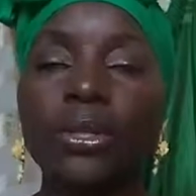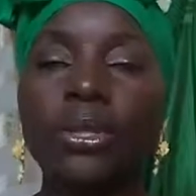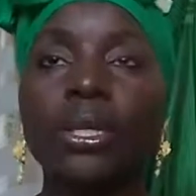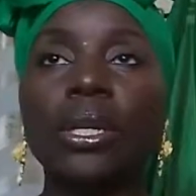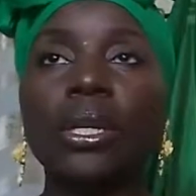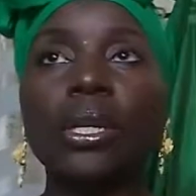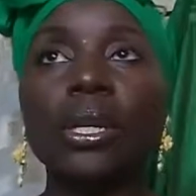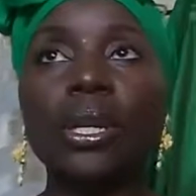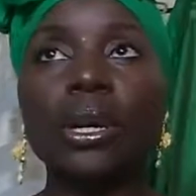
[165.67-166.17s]
to
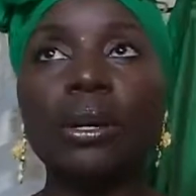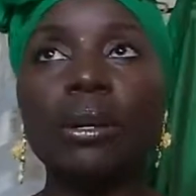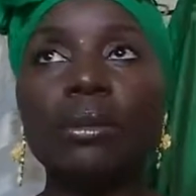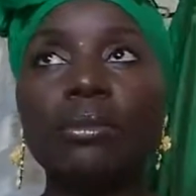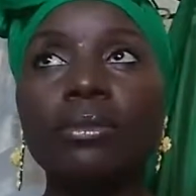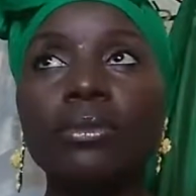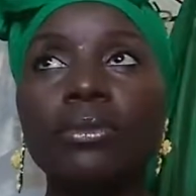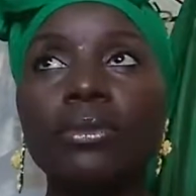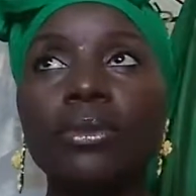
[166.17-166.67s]

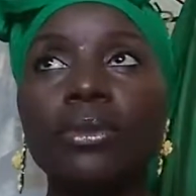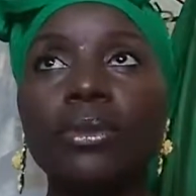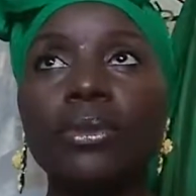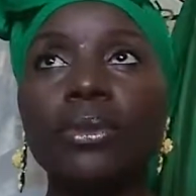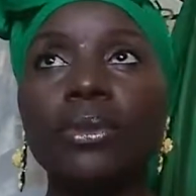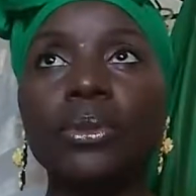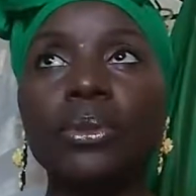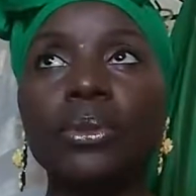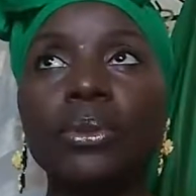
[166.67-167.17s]
love
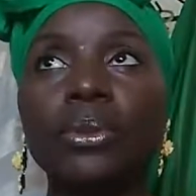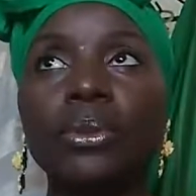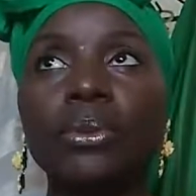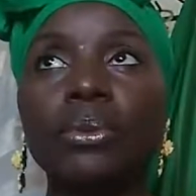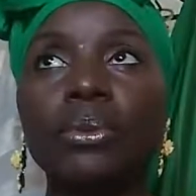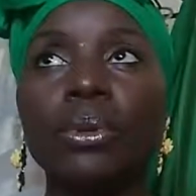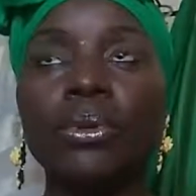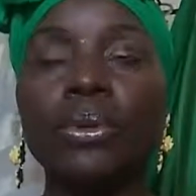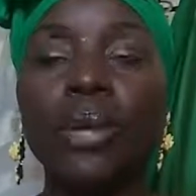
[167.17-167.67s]

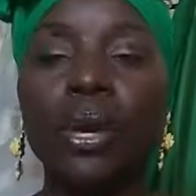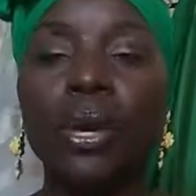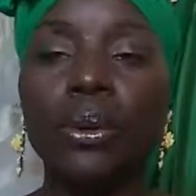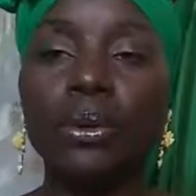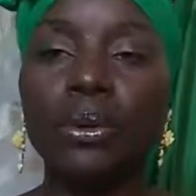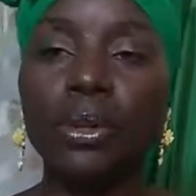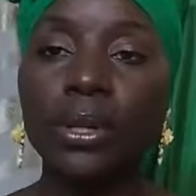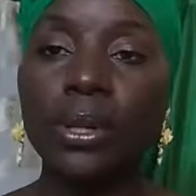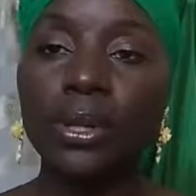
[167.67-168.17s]

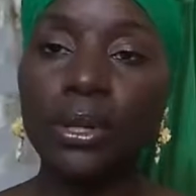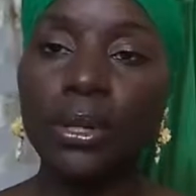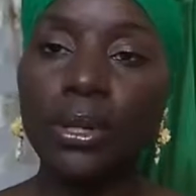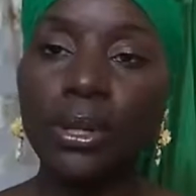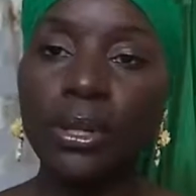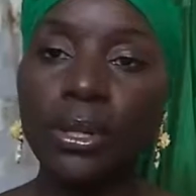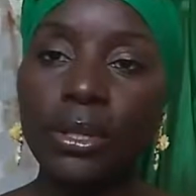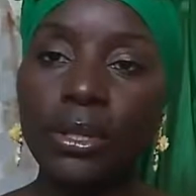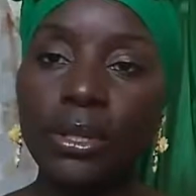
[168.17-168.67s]
without
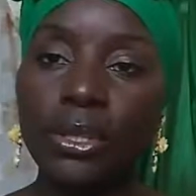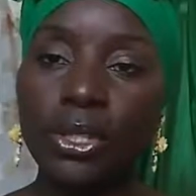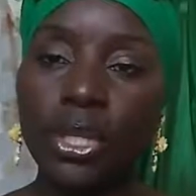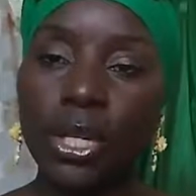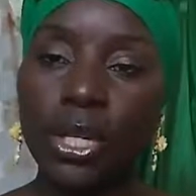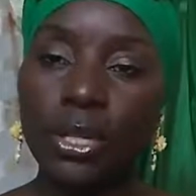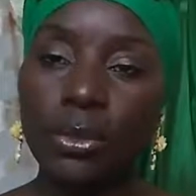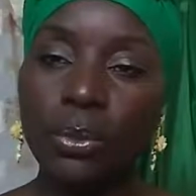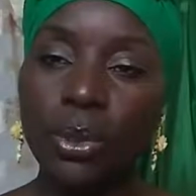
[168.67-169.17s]

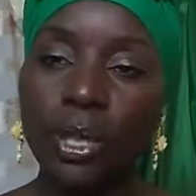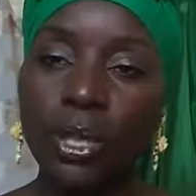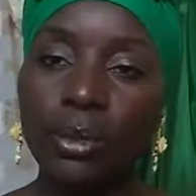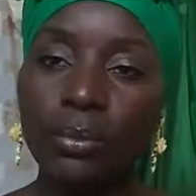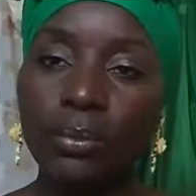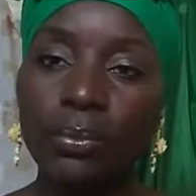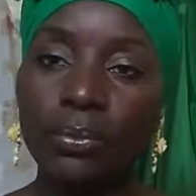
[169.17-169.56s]
judgment,